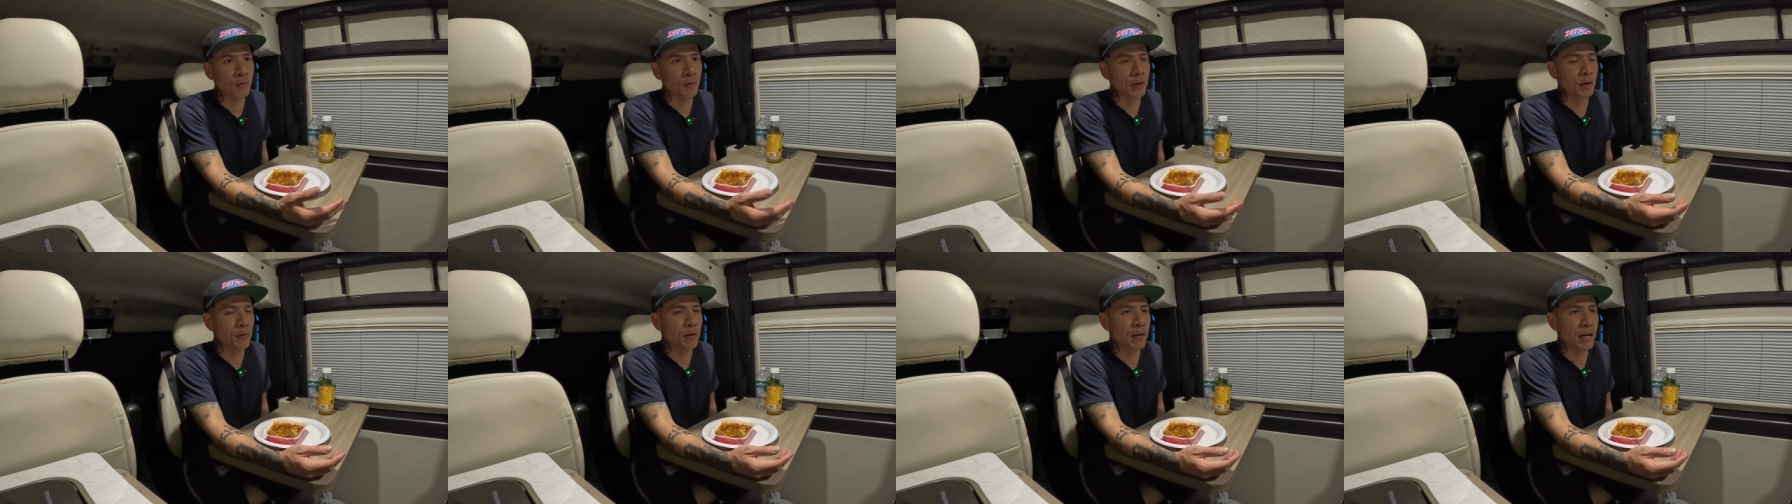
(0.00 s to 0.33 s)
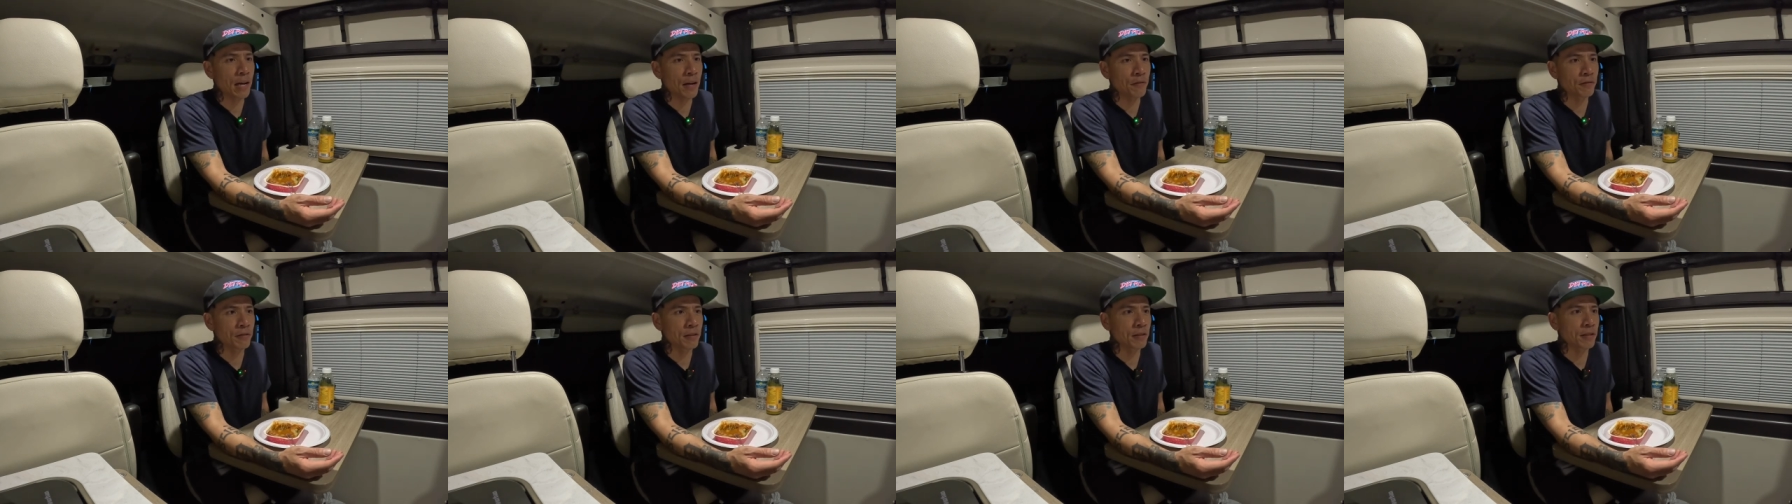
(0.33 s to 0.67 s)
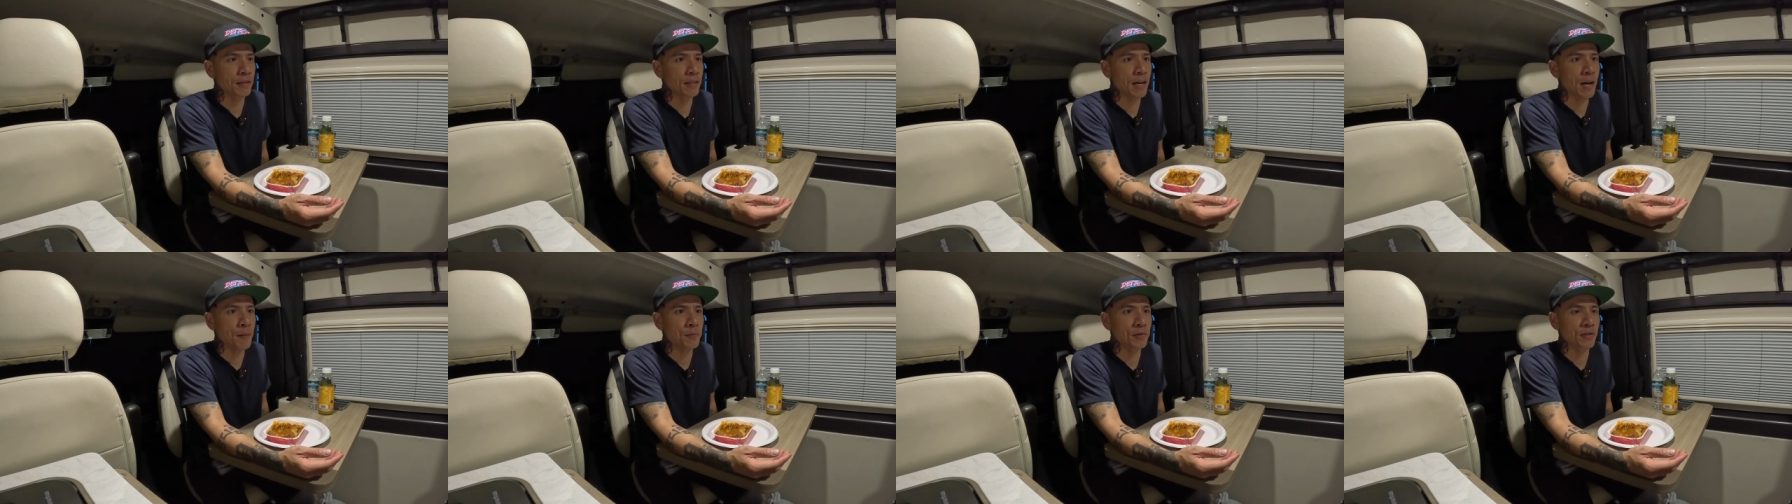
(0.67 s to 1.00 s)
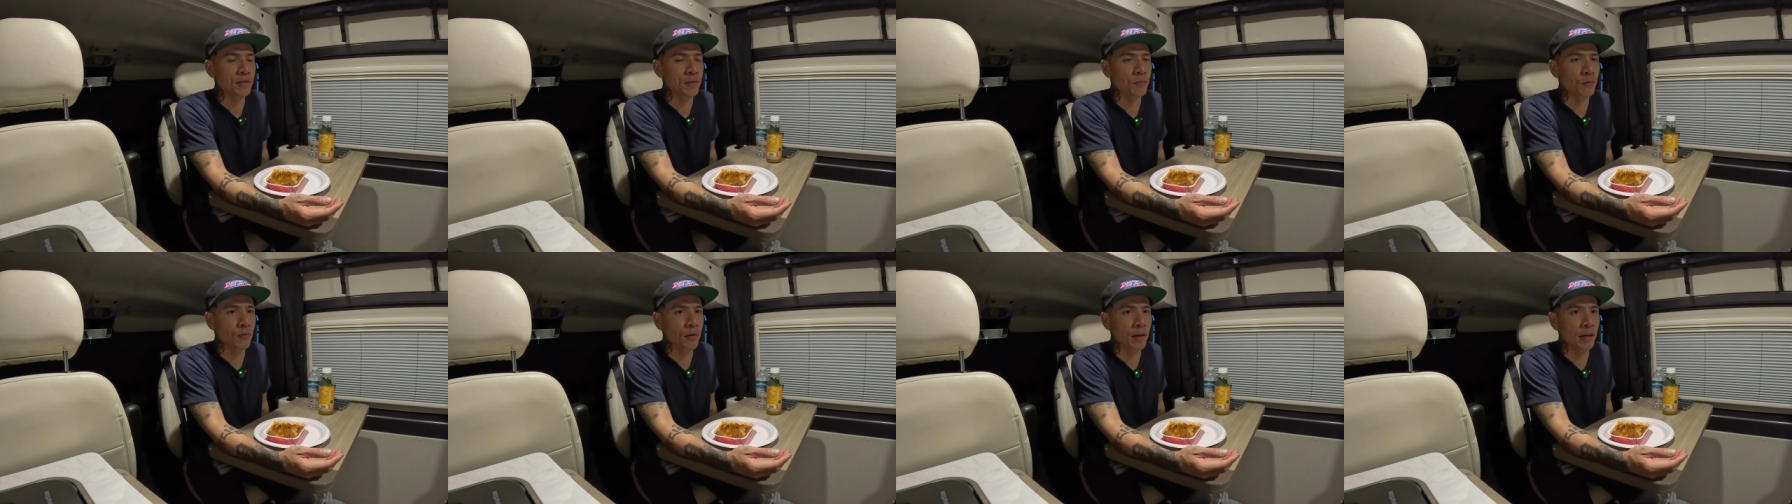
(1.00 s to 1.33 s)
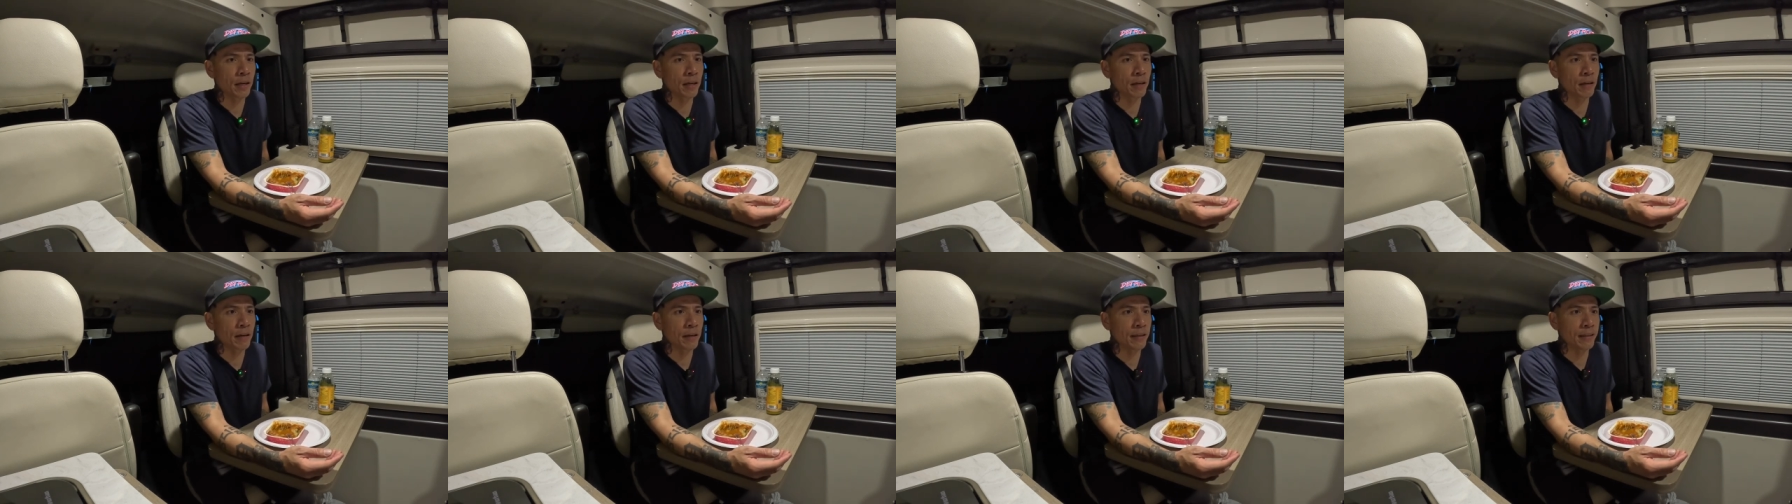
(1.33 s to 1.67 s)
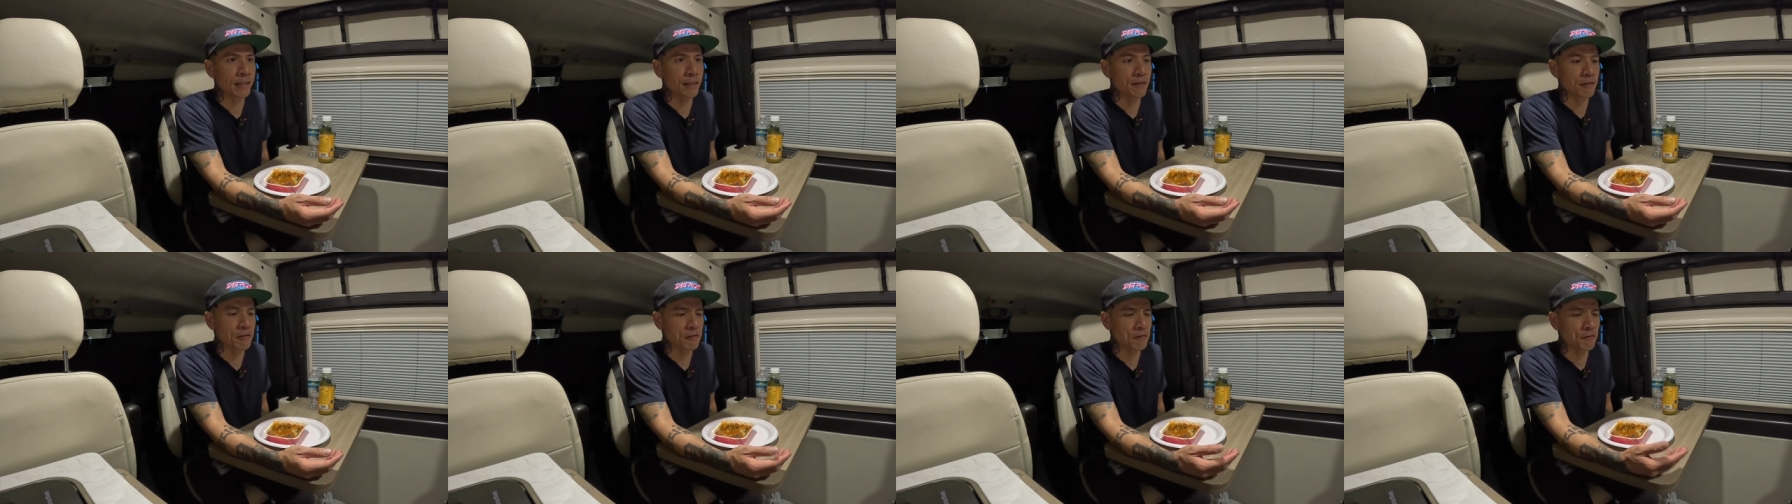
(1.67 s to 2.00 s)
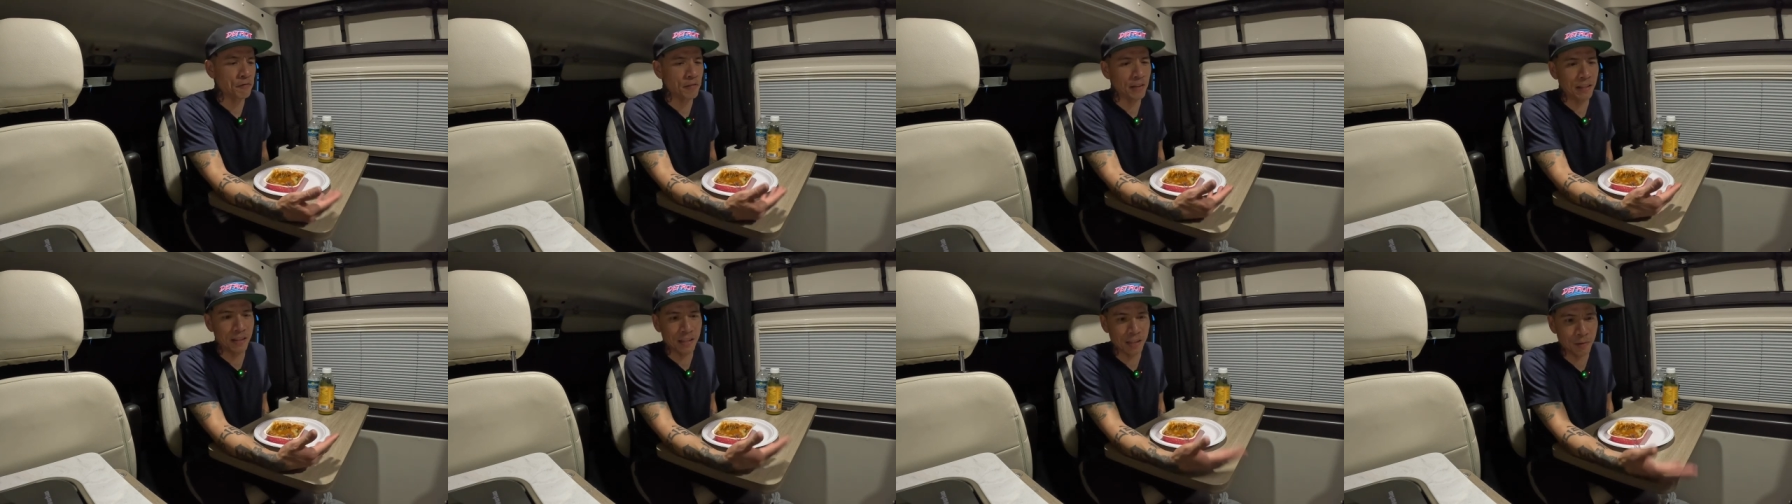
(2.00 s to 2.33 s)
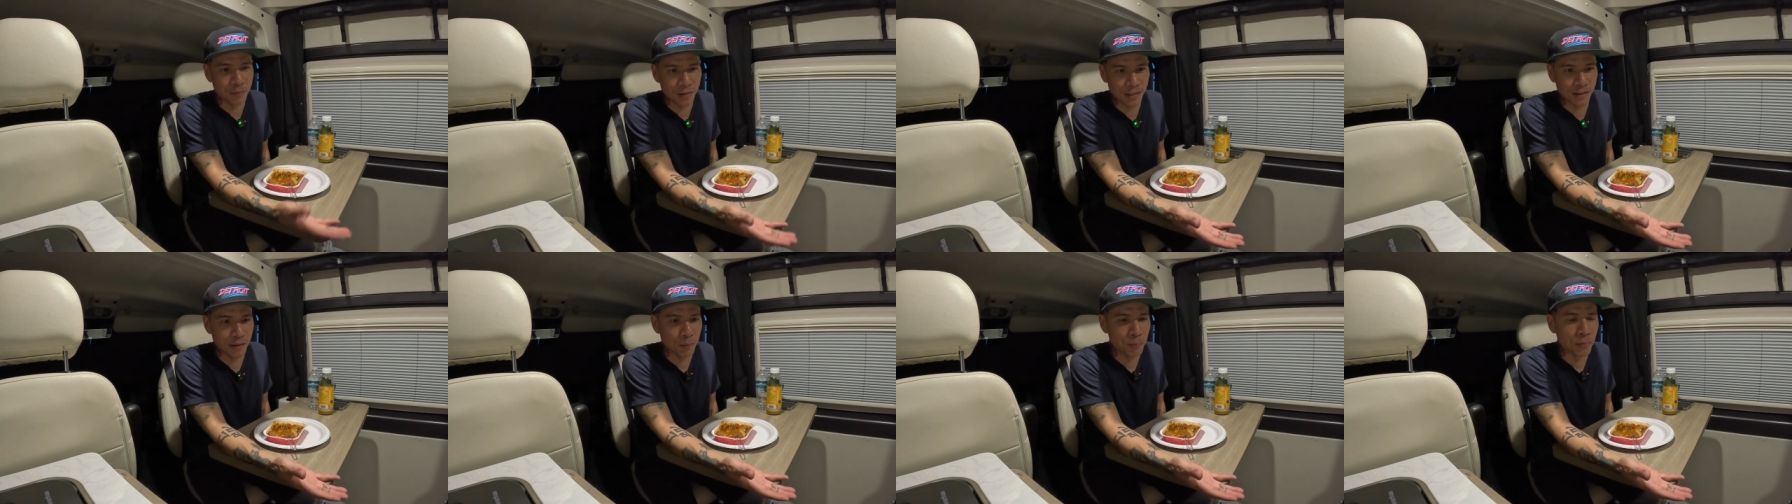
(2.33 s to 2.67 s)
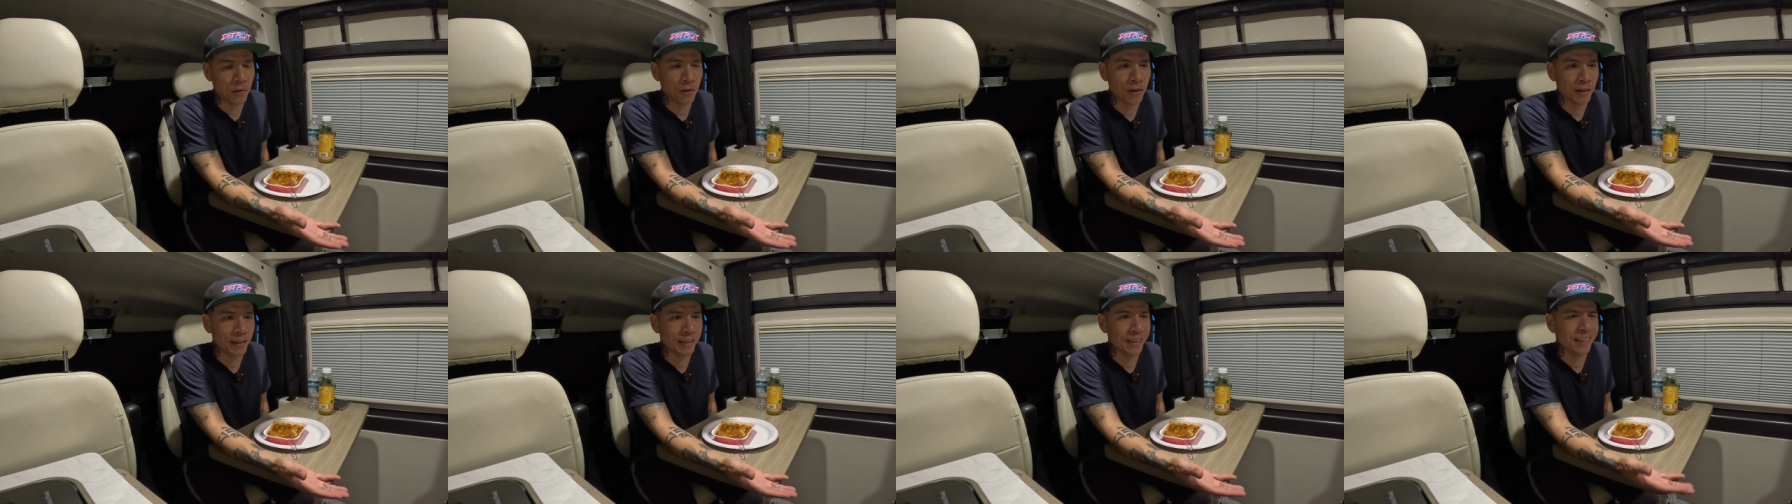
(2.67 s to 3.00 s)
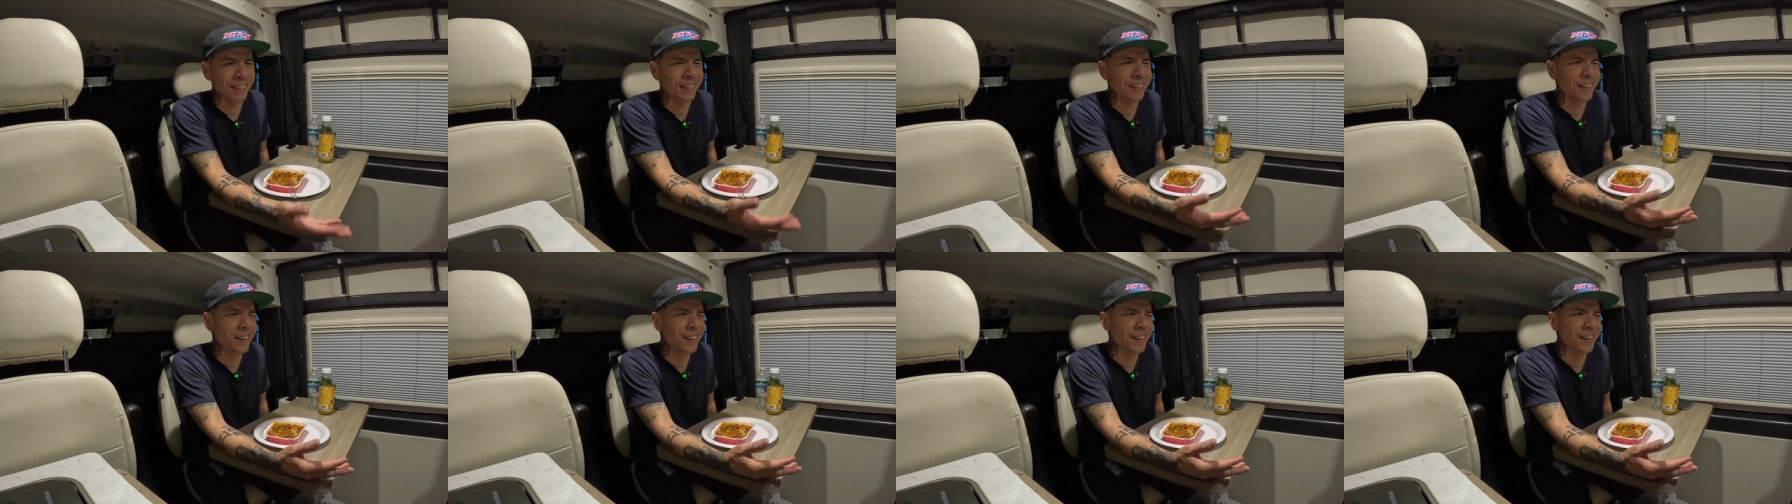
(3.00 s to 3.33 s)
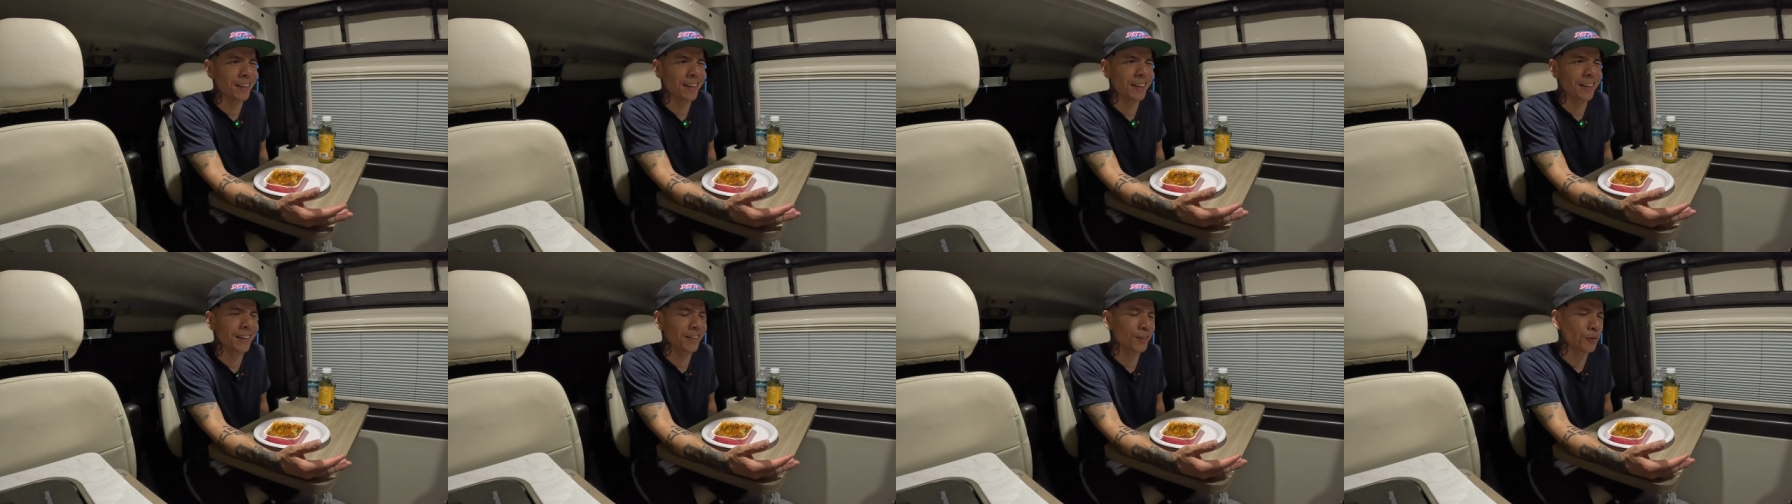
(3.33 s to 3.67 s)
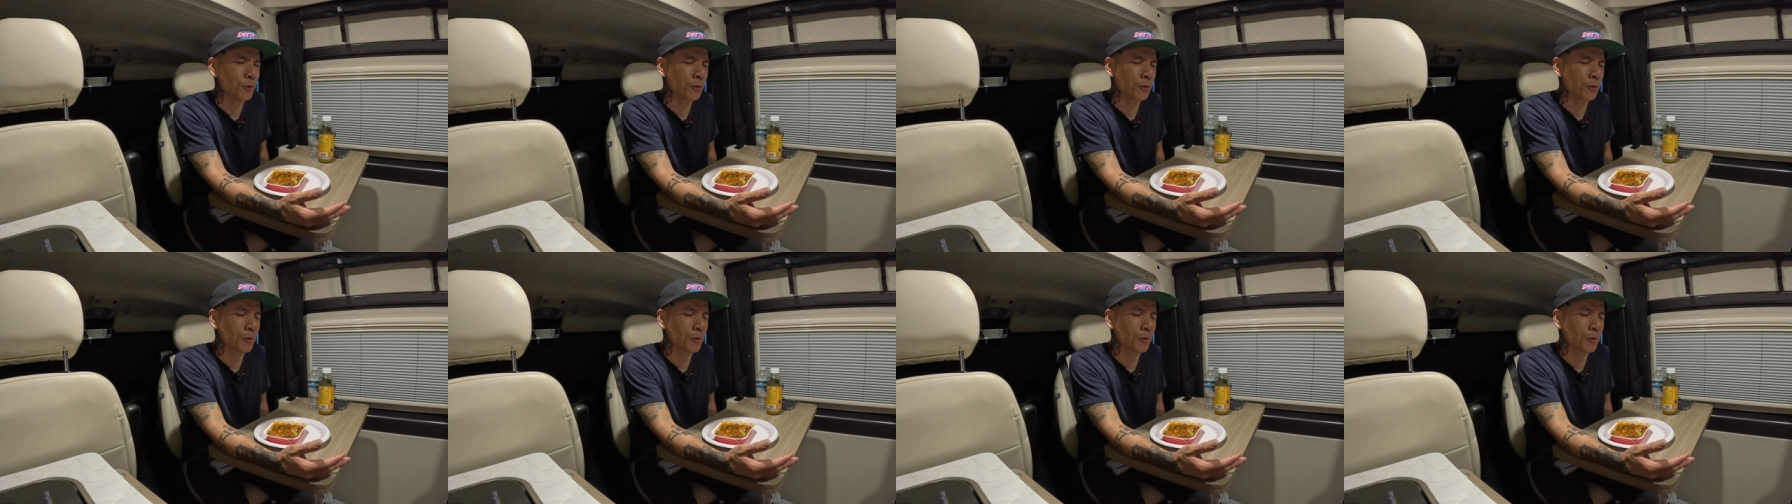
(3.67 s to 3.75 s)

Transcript: we would have to stop somewhere and either feed them in the parking lot,